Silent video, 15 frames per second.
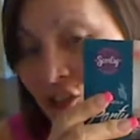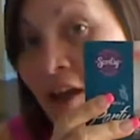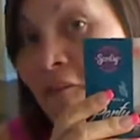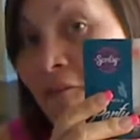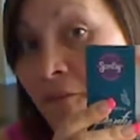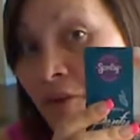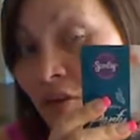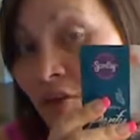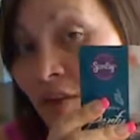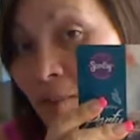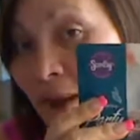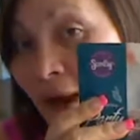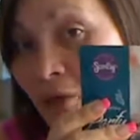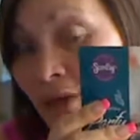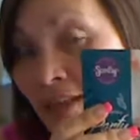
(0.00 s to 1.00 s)
fill them
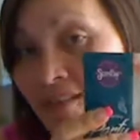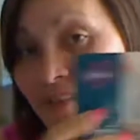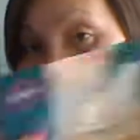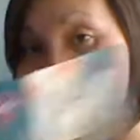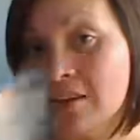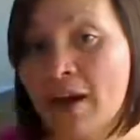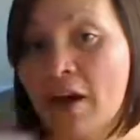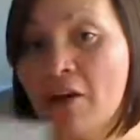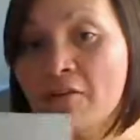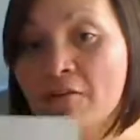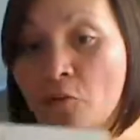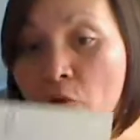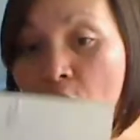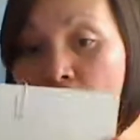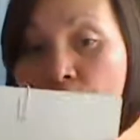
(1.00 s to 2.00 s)
out, and send them out for your